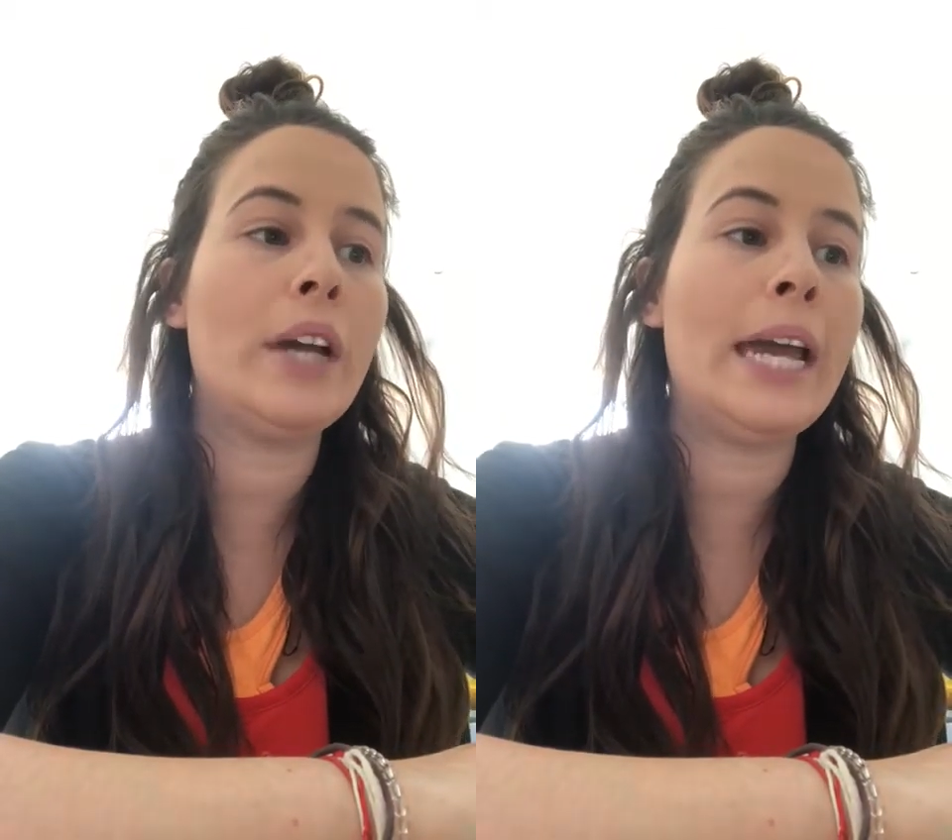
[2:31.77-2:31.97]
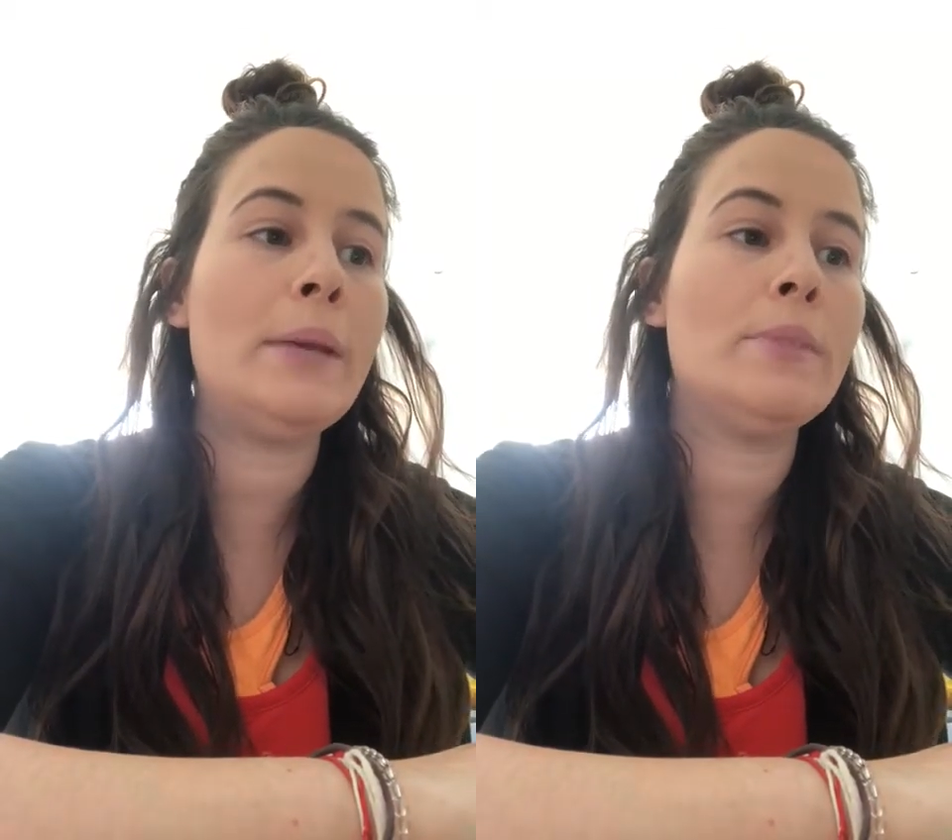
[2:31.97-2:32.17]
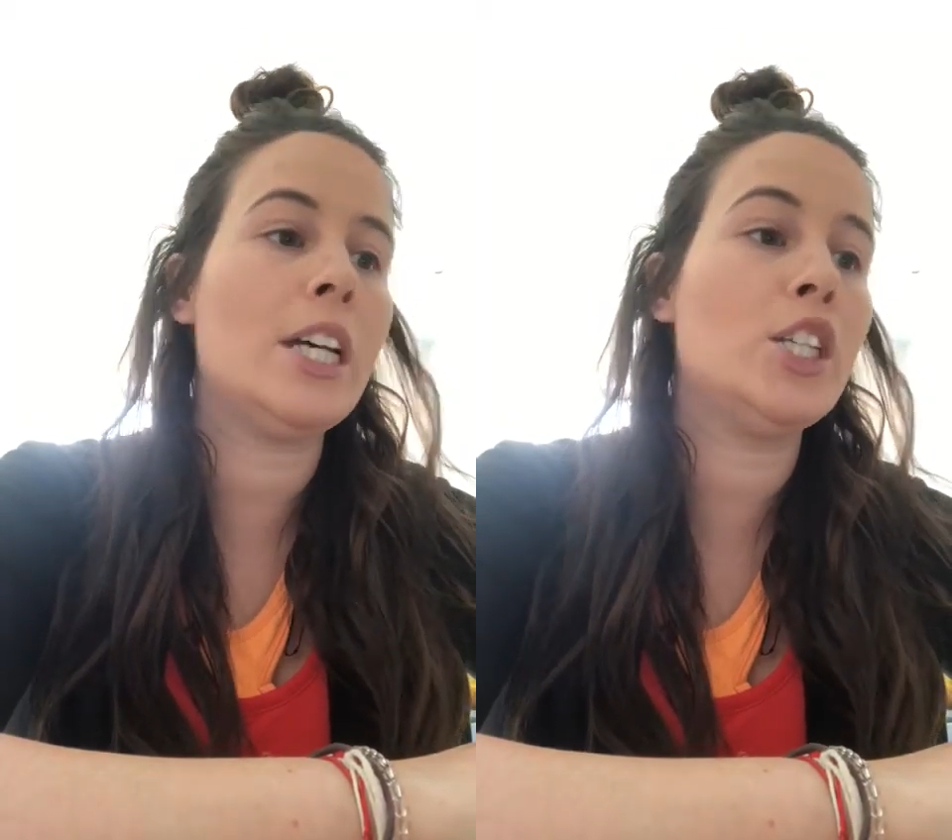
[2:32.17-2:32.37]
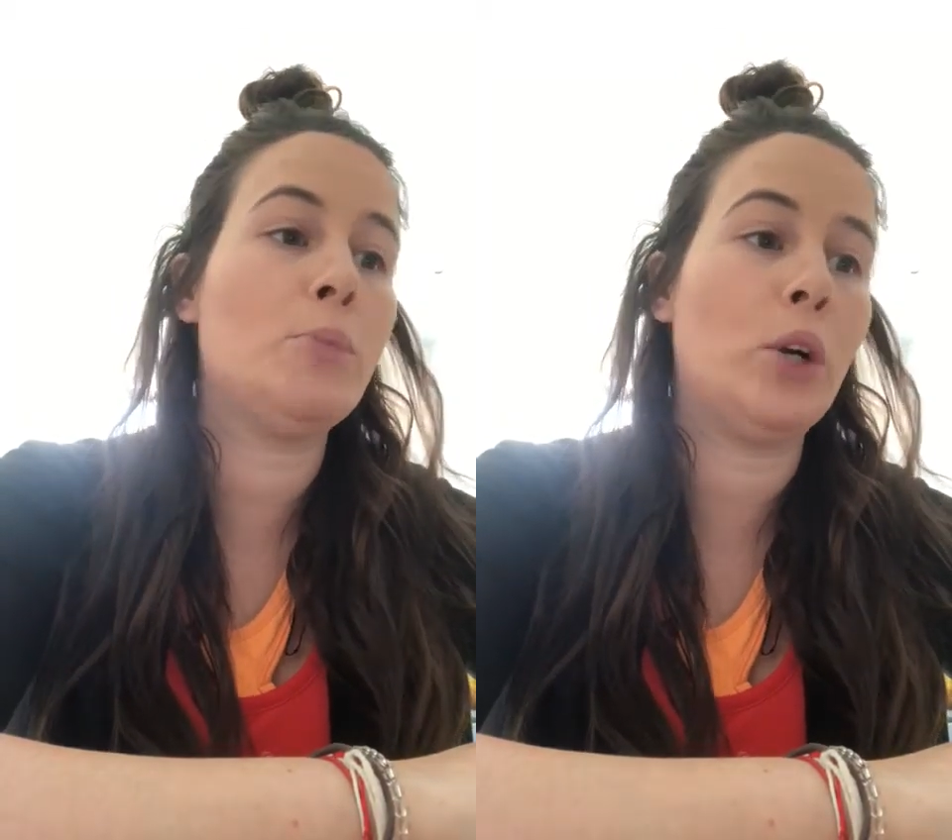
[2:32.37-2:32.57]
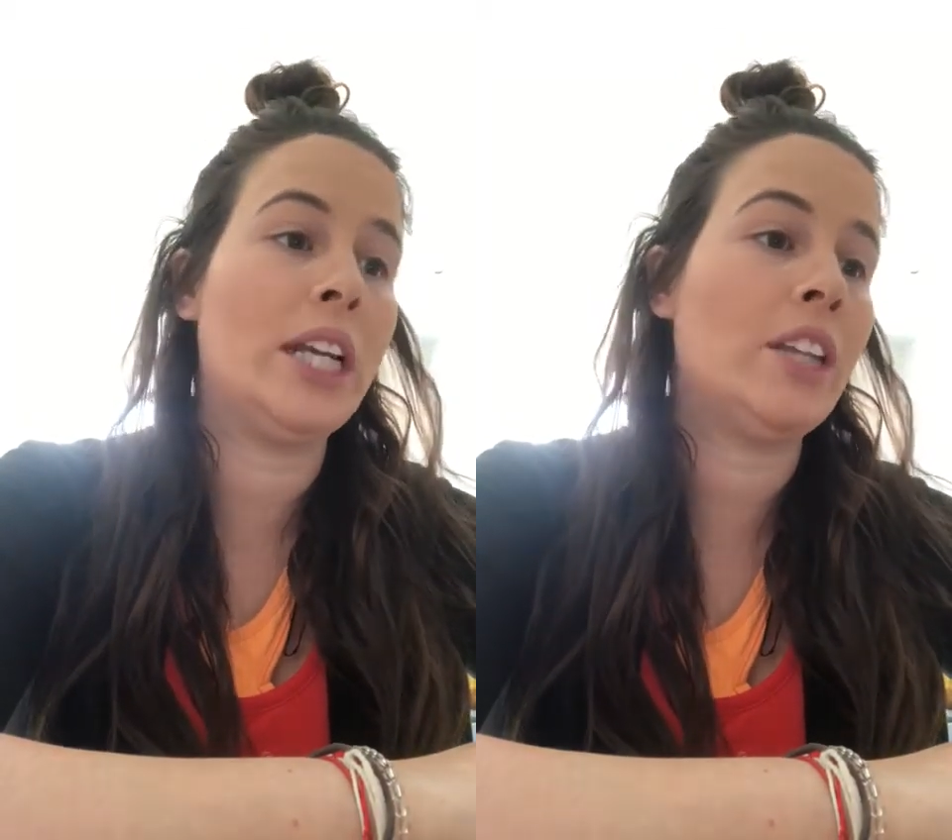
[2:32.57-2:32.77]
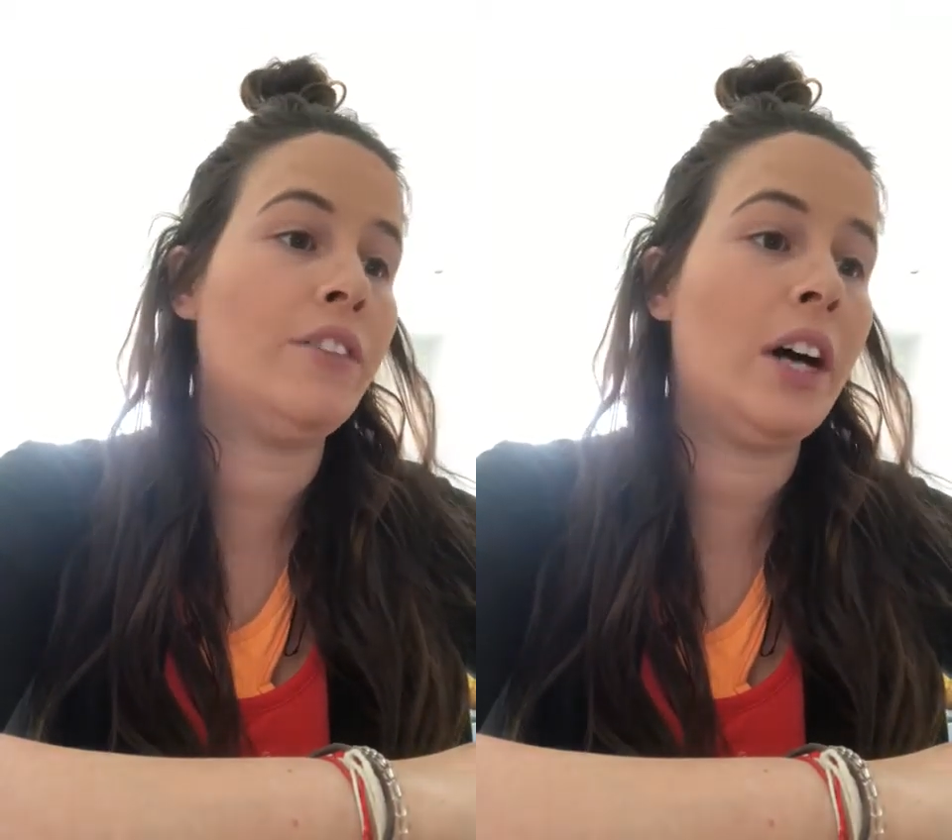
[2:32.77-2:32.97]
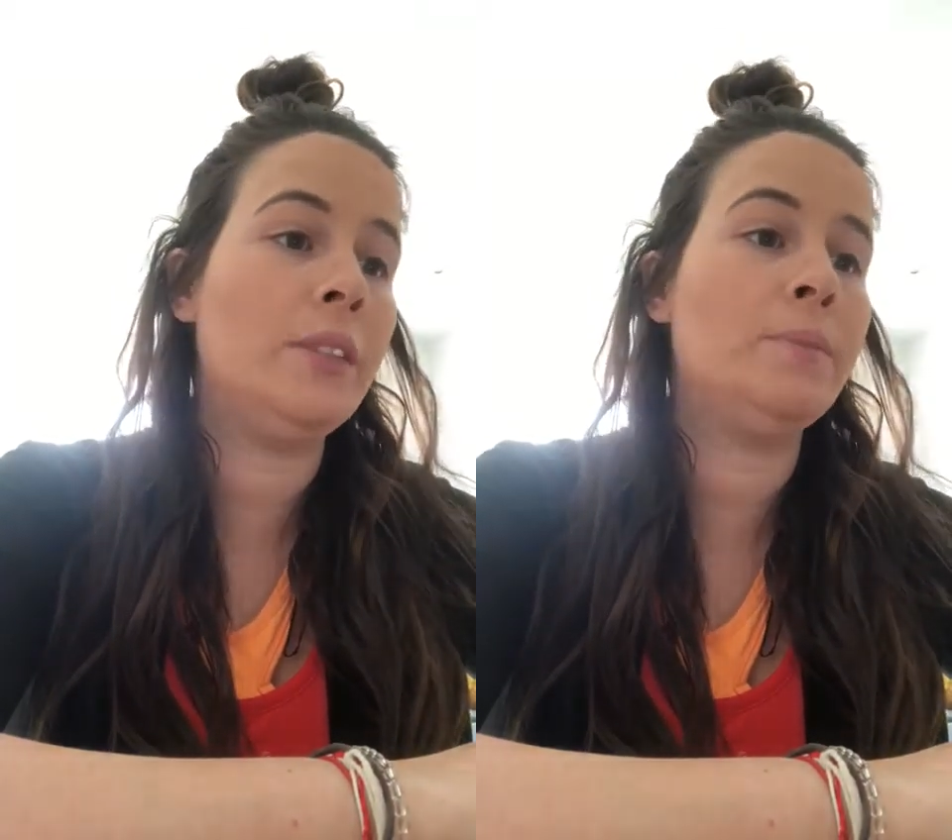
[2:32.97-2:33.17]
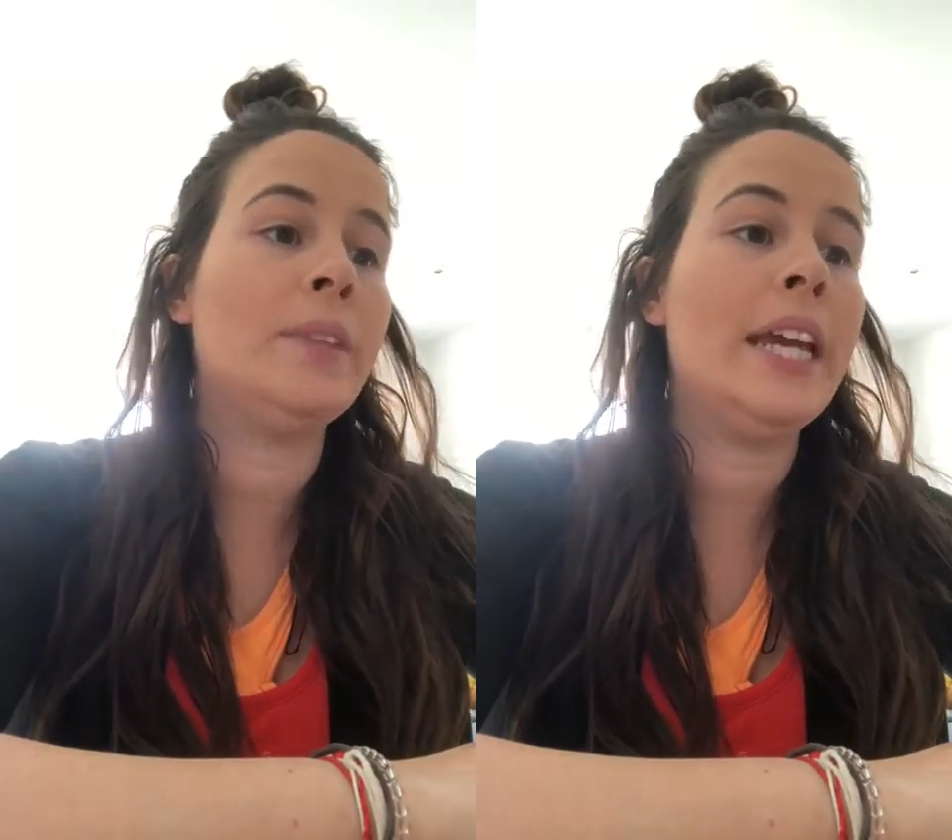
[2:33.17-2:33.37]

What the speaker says: games that are spoiling the fun.